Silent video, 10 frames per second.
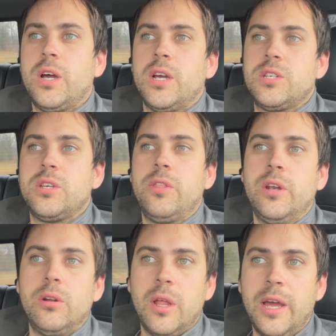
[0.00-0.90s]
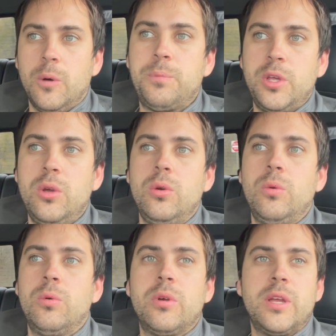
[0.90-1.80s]
so that it'll help
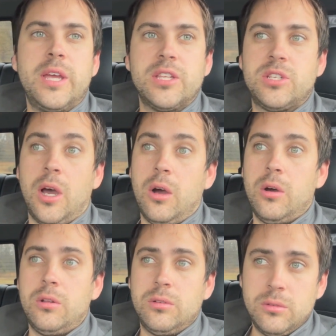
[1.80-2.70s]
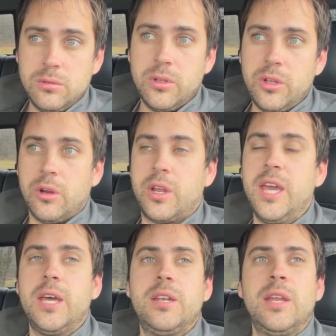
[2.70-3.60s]
you install your
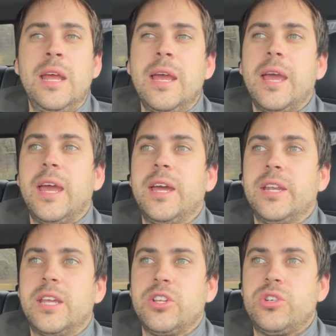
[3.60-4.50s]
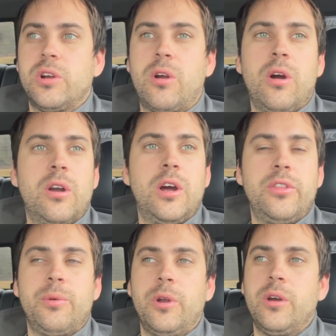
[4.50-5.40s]
kit and get your car
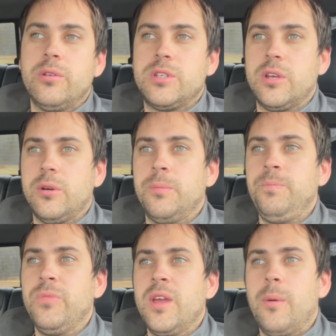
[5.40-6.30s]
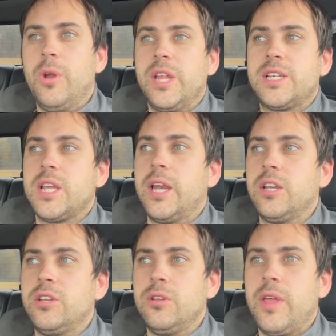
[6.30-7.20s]
on the road. So I'm really excited
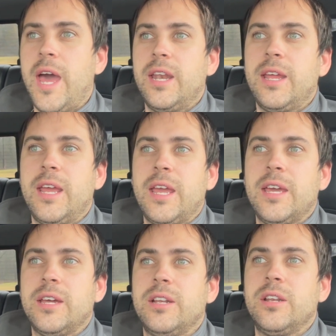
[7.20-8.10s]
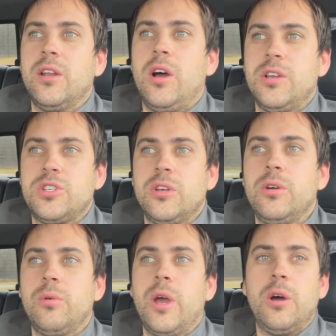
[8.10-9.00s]
to do that, and
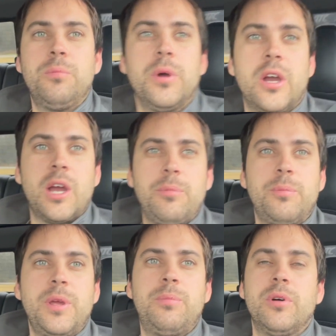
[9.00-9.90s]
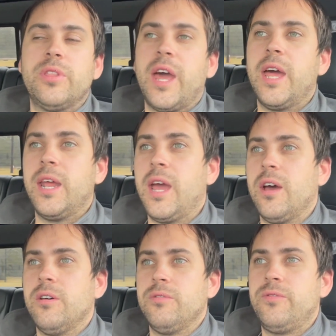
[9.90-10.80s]
also help a couple people that
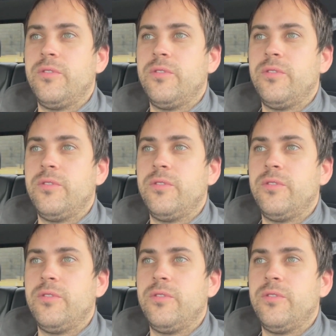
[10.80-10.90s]
have